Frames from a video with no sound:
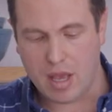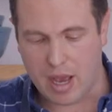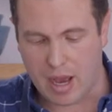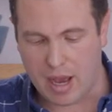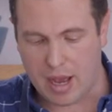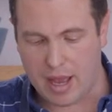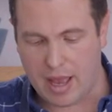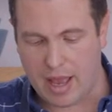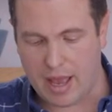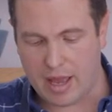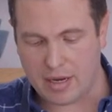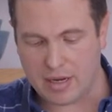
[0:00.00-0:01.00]

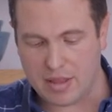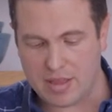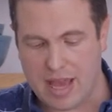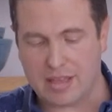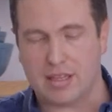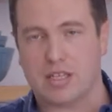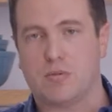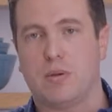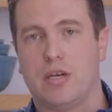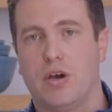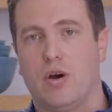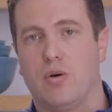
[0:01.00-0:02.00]
And that lets
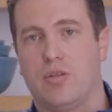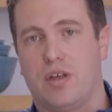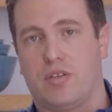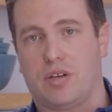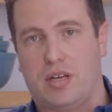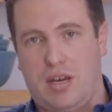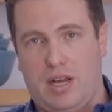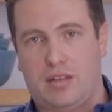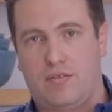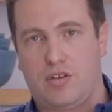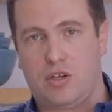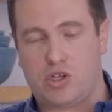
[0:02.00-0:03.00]
me know that the
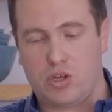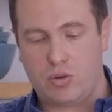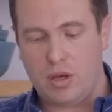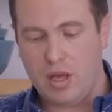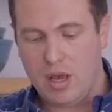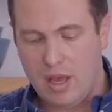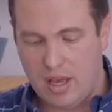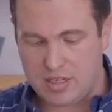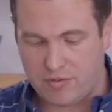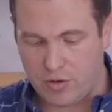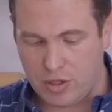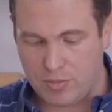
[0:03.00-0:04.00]
connective tissue
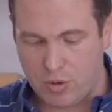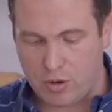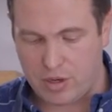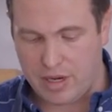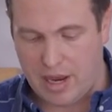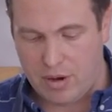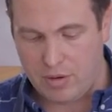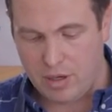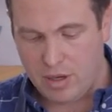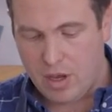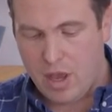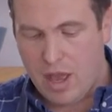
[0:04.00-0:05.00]
has fully broken
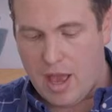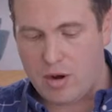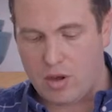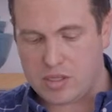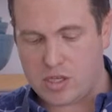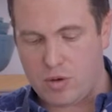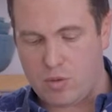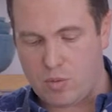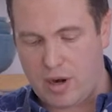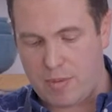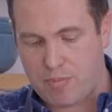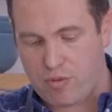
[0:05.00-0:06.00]
down. And also,
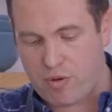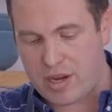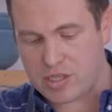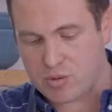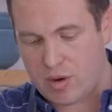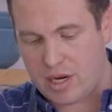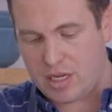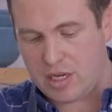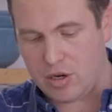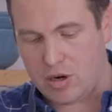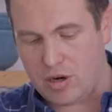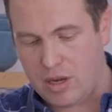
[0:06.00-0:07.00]
when I press right
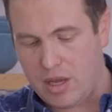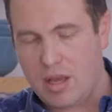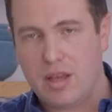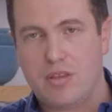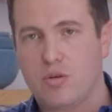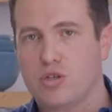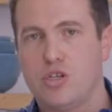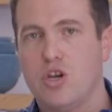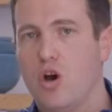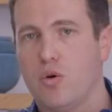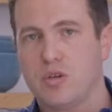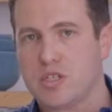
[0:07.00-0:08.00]
here, there's
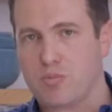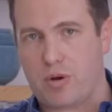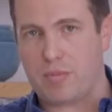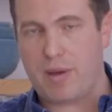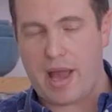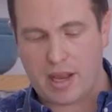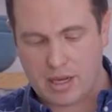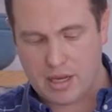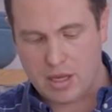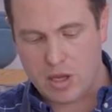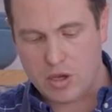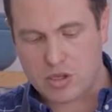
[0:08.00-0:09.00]
no spring back.
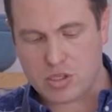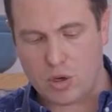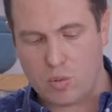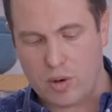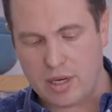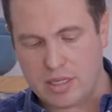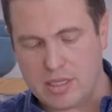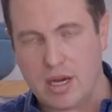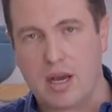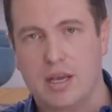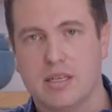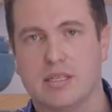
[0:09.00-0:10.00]
So what it
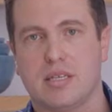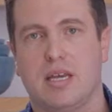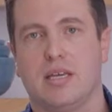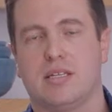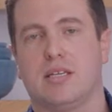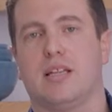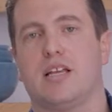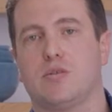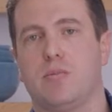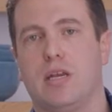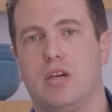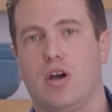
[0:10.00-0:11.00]
does is it
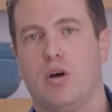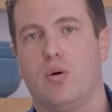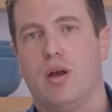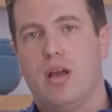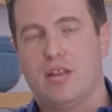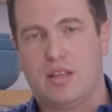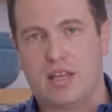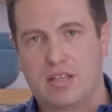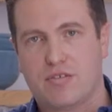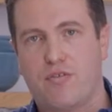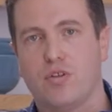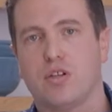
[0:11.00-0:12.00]
lets me know that
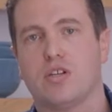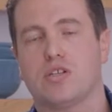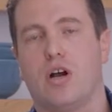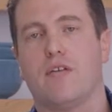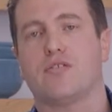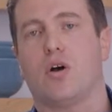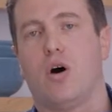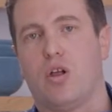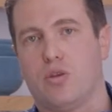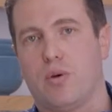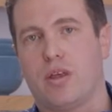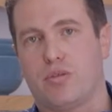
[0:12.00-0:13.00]
that's fully soft
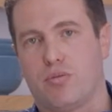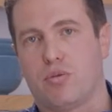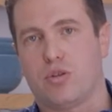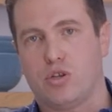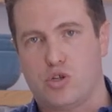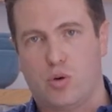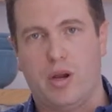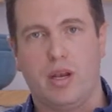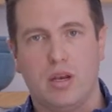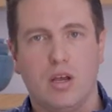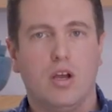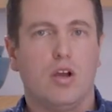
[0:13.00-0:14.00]
all the way through to the
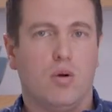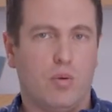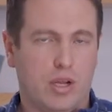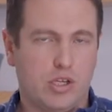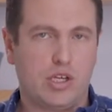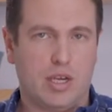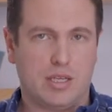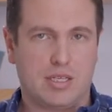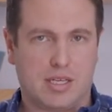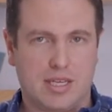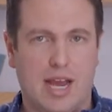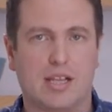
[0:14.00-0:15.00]
joint, which
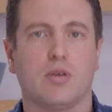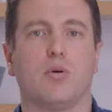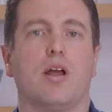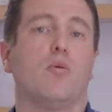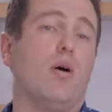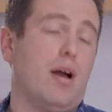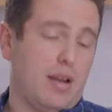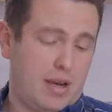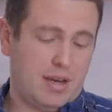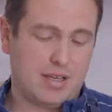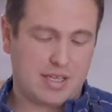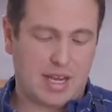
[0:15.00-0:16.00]
is exactly what I want
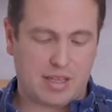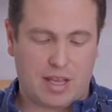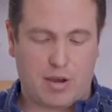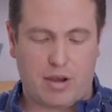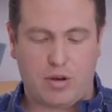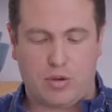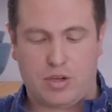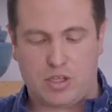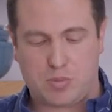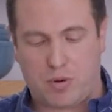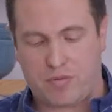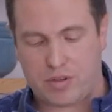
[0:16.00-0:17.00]
and exactly how I know that
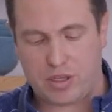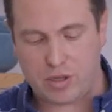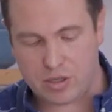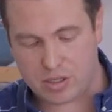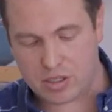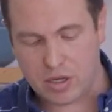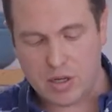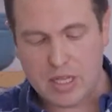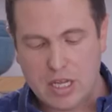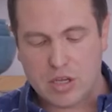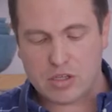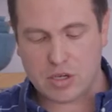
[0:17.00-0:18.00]
it's perfectly cooked.
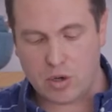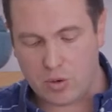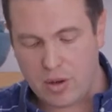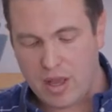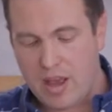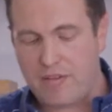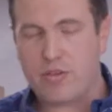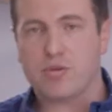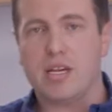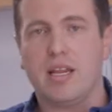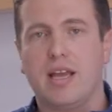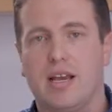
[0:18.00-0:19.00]
So if
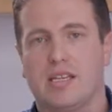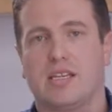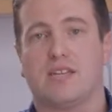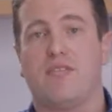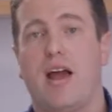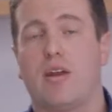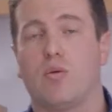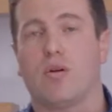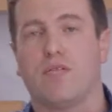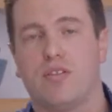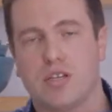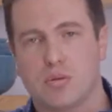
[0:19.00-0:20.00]
there's any excess fat
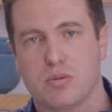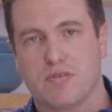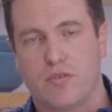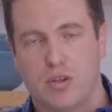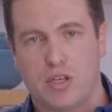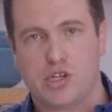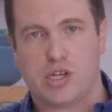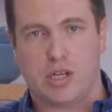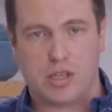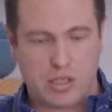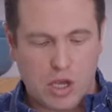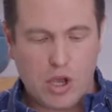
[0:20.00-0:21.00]
or if this was fully
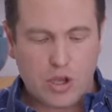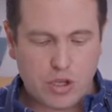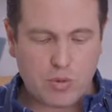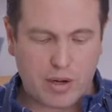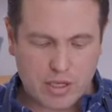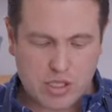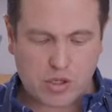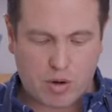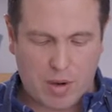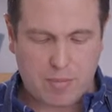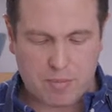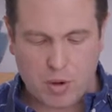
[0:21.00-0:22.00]
chilled, you'd want to
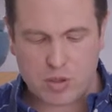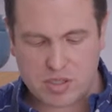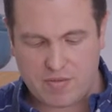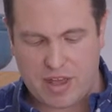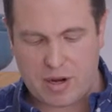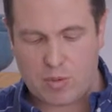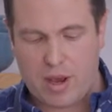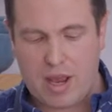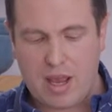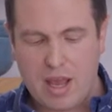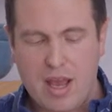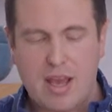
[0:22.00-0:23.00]
scrape most of that
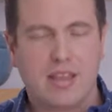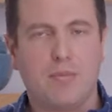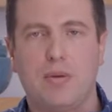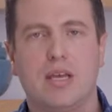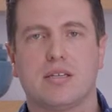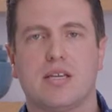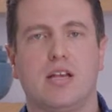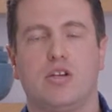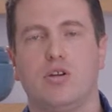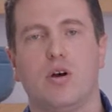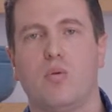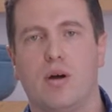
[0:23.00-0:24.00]
away. That being said,
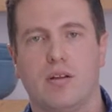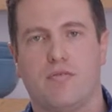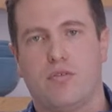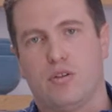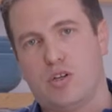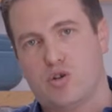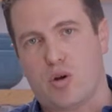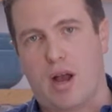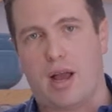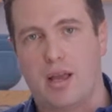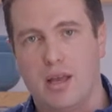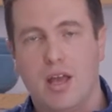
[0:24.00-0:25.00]
you don't want it fully
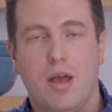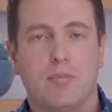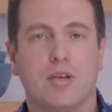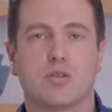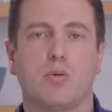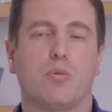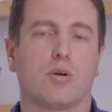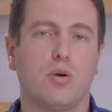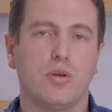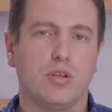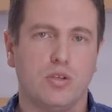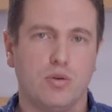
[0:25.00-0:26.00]
dry because what we're
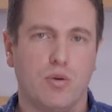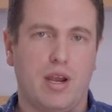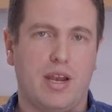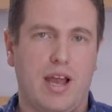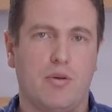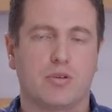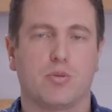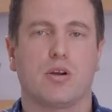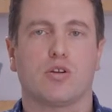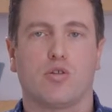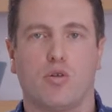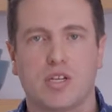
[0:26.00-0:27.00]
going to do right now is we're
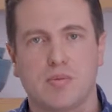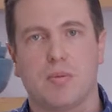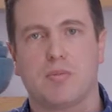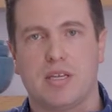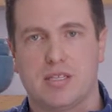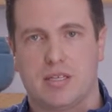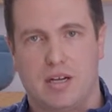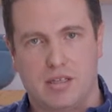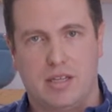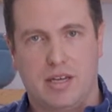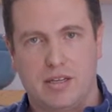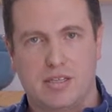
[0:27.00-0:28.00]
going to crisp up these
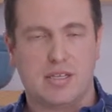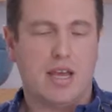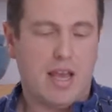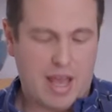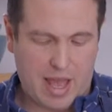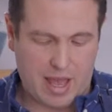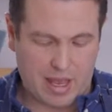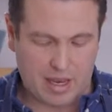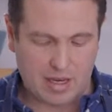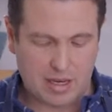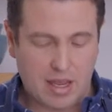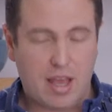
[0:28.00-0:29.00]
duck legs.
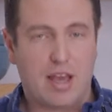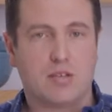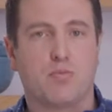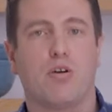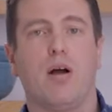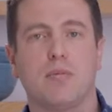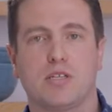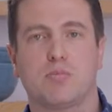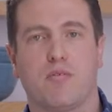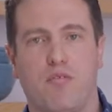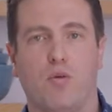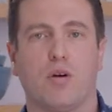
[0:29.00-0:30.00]
And as promised
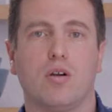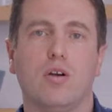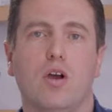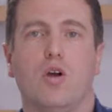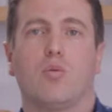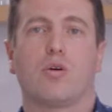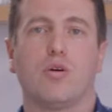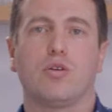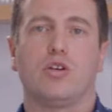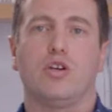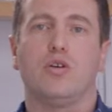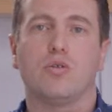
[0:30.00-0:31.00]
before, we're
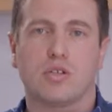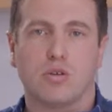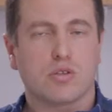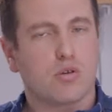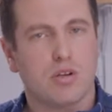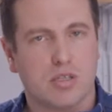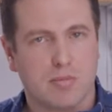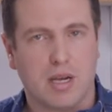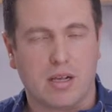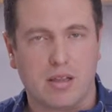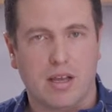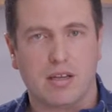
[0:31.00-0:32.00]
going to use those crisp
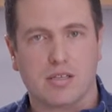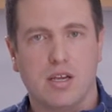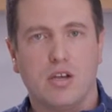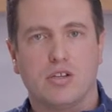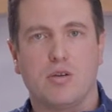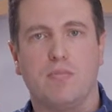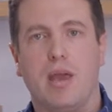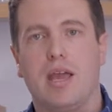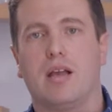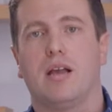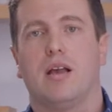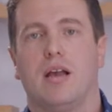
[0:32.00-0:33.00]
duck legs to make